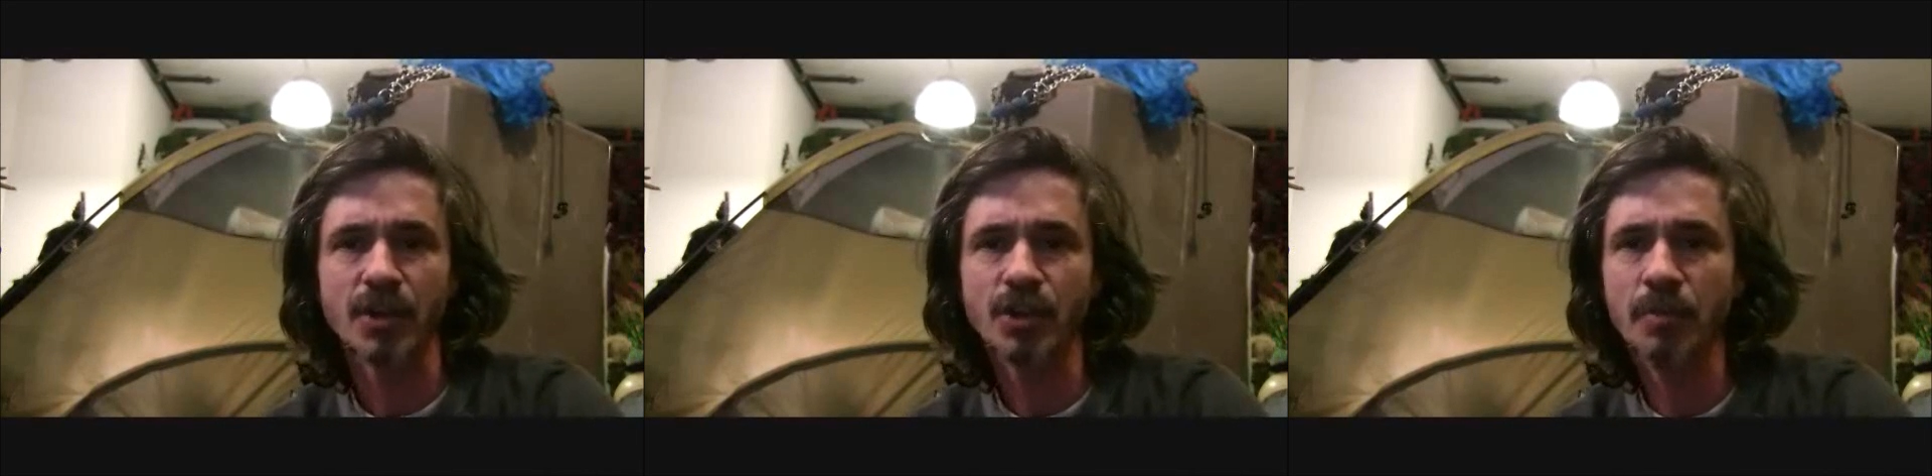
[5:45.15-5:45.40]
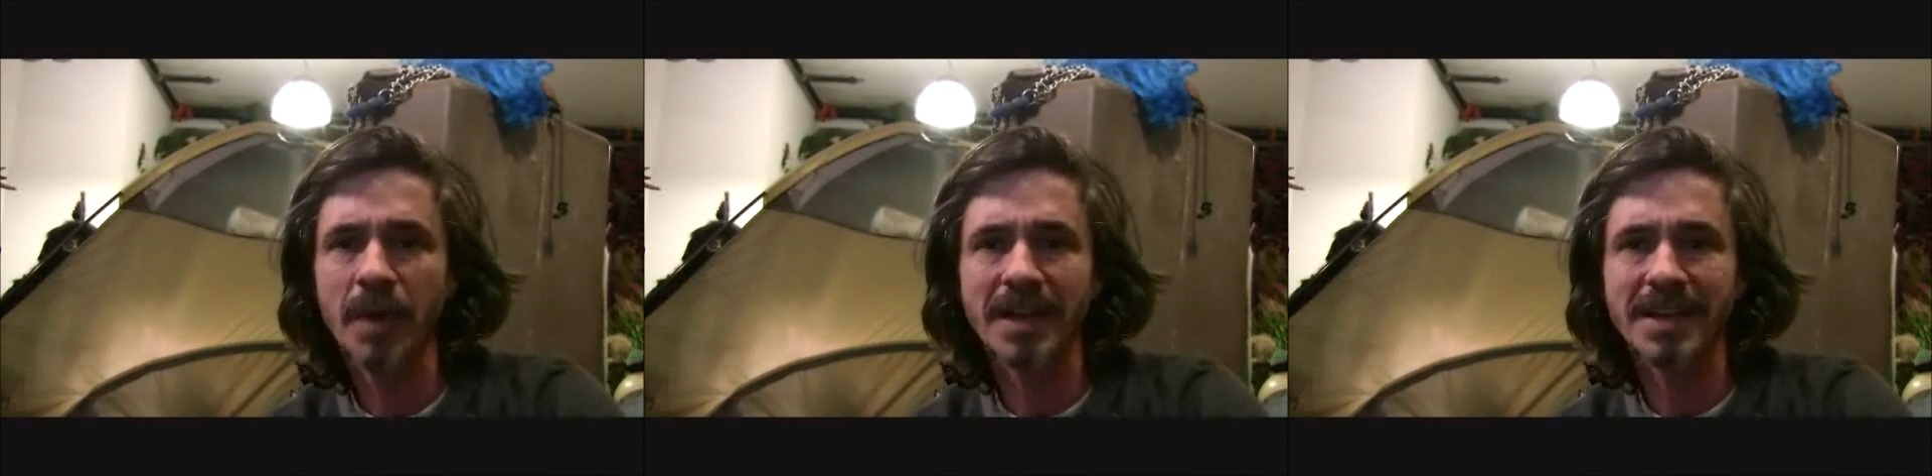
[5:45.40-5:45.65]

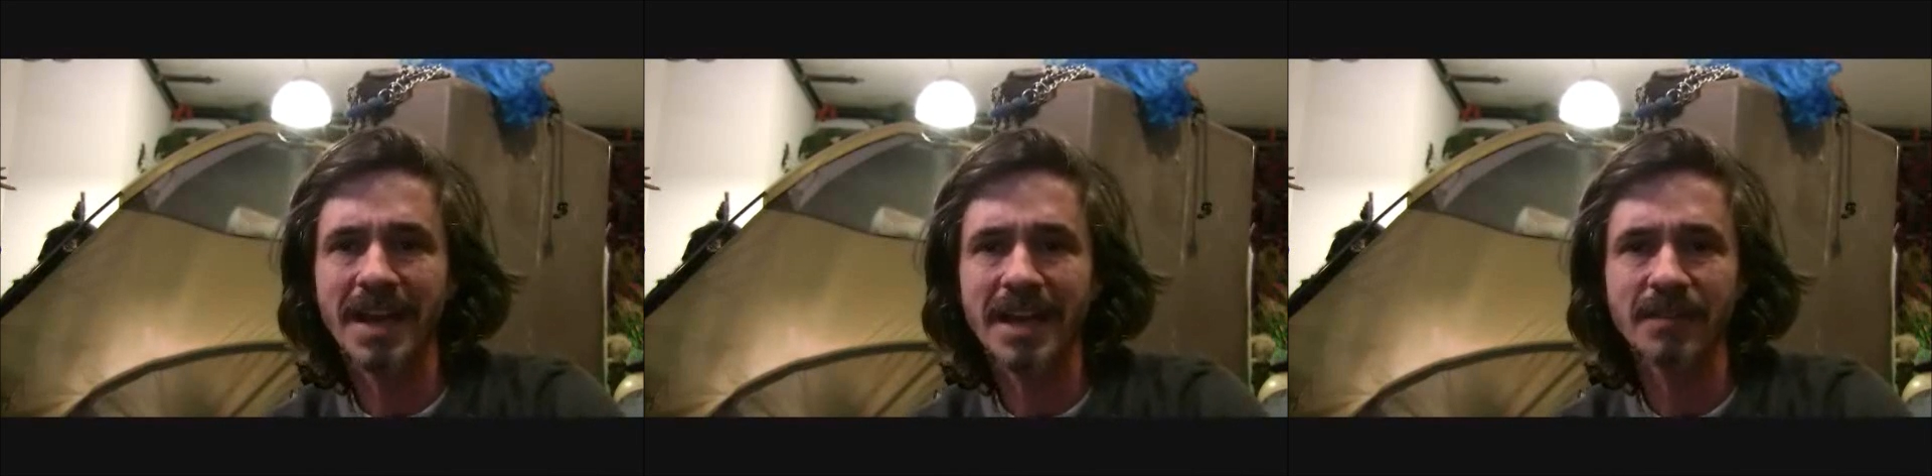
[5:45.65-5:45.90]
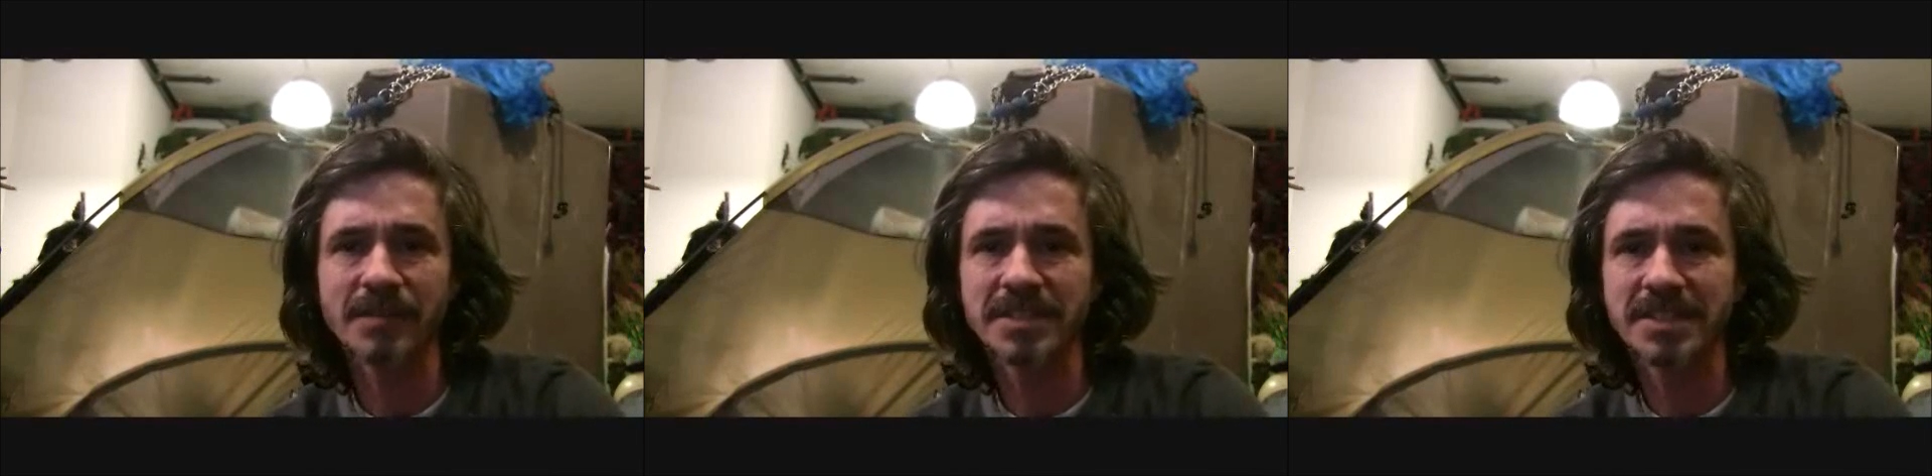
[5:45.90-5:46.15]
you might not
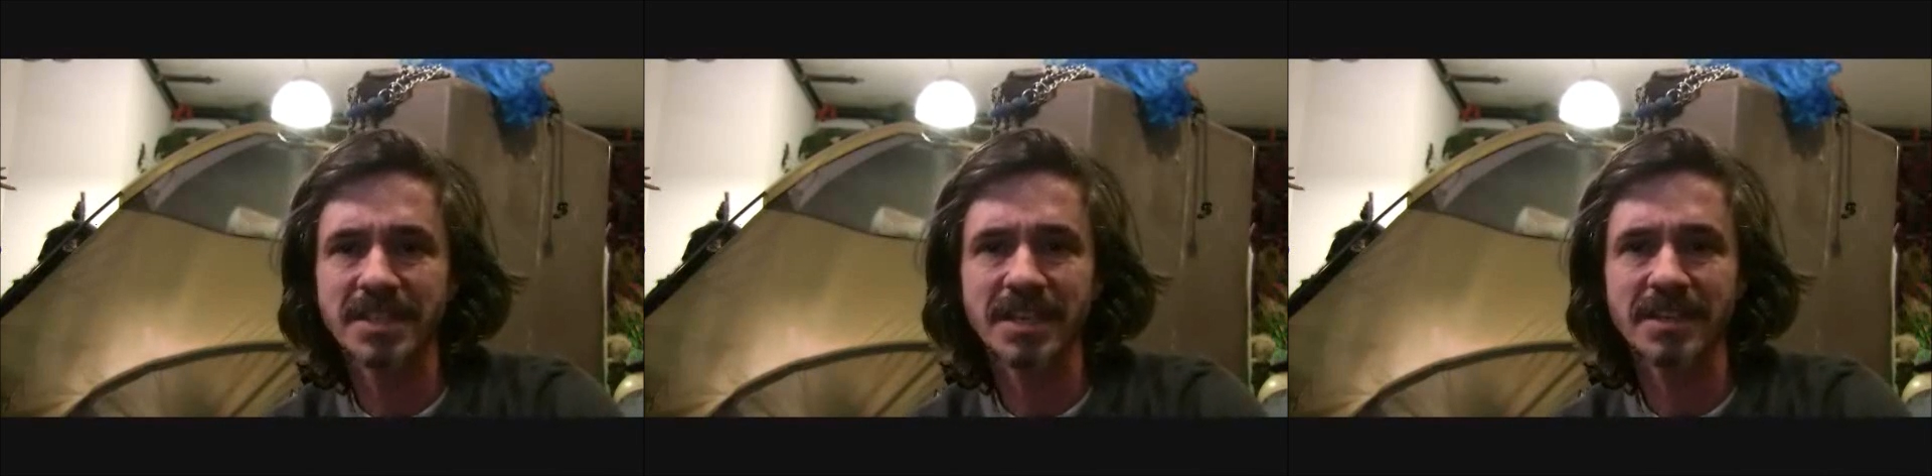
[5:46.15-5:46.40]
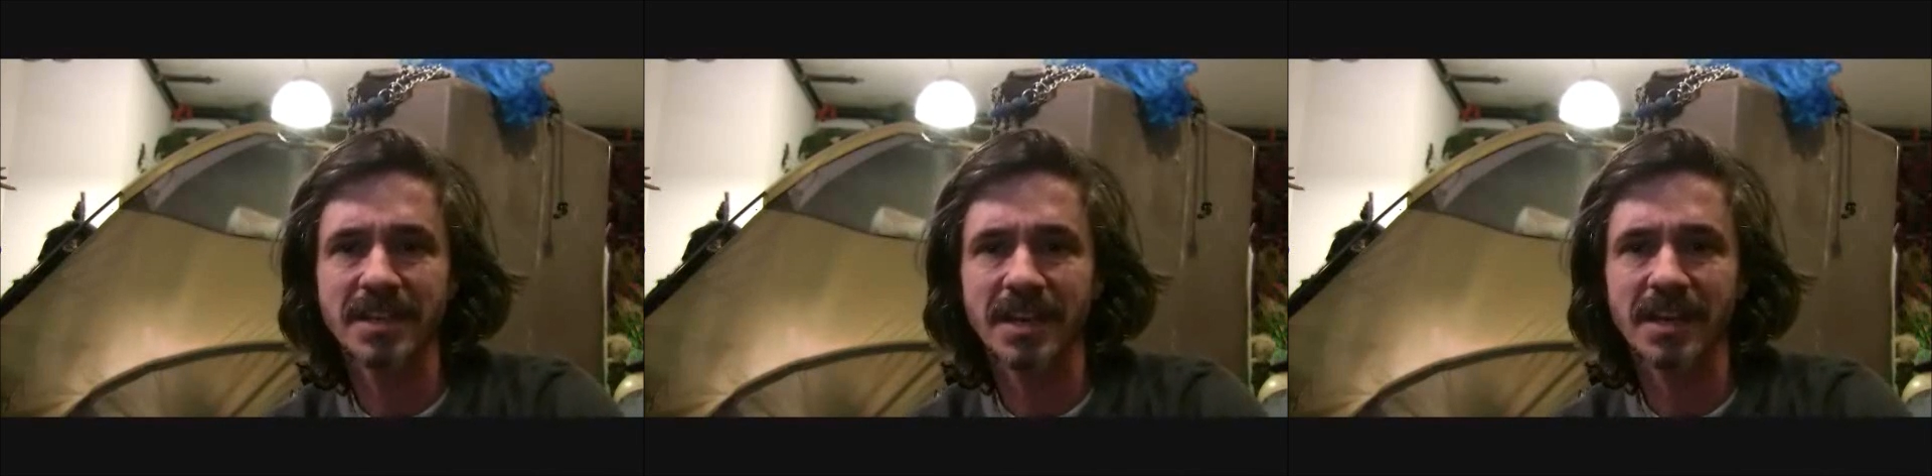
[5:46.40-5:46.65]
even
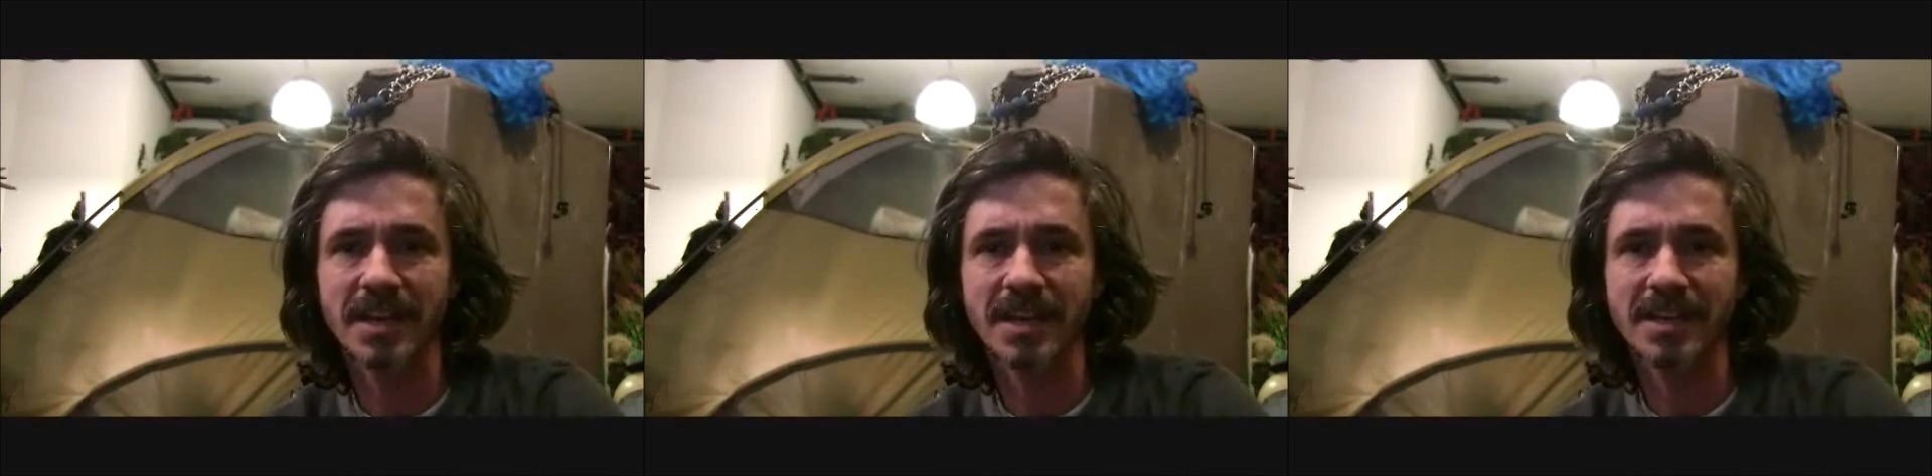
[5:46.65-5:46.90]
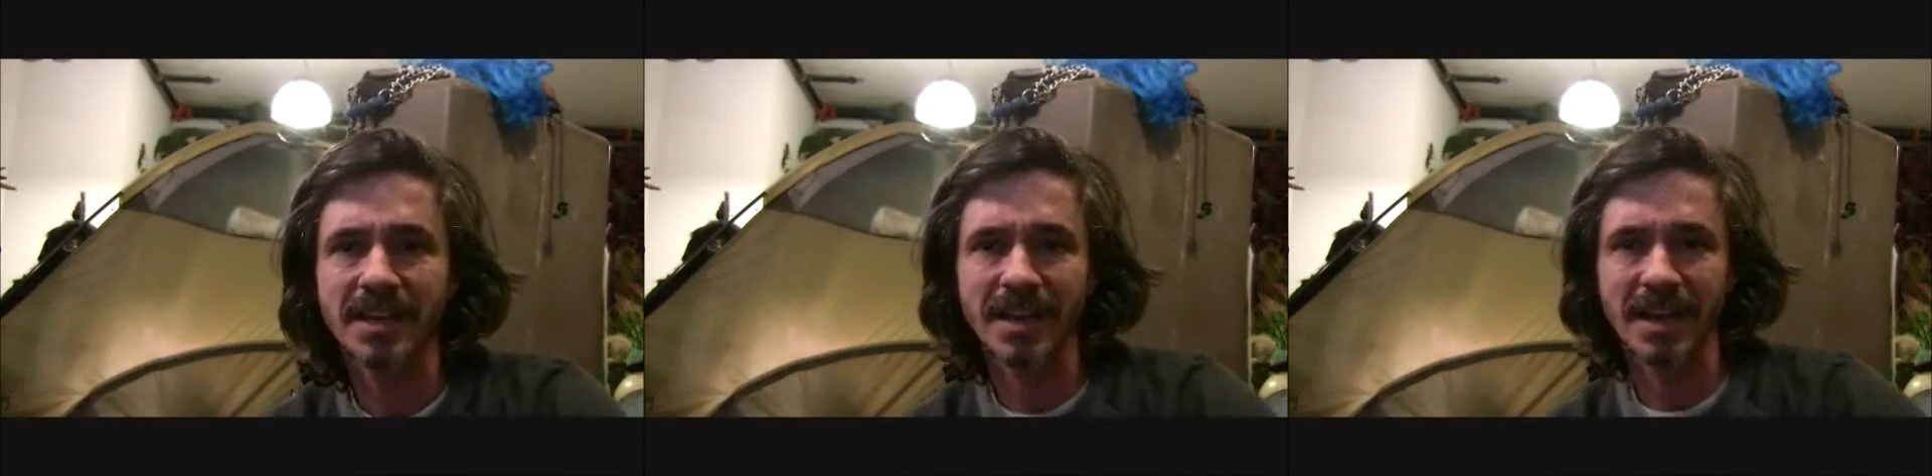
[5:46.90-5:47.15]
see that
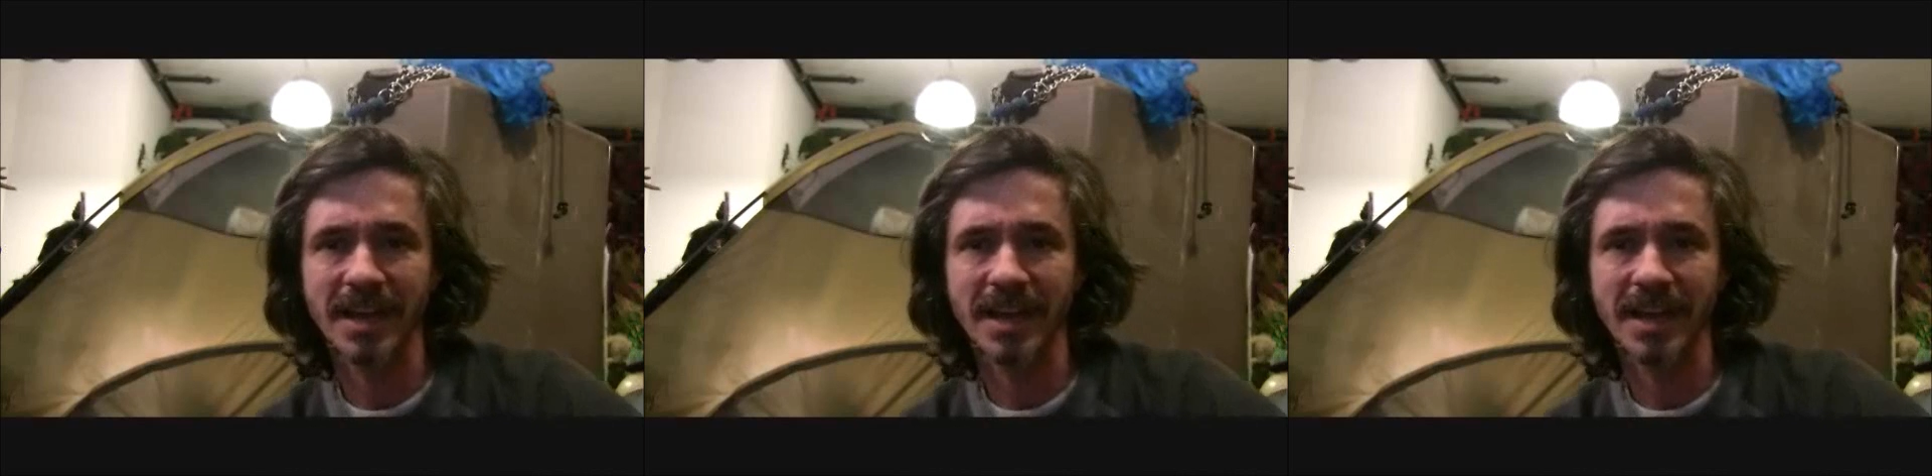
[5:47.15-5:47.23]
it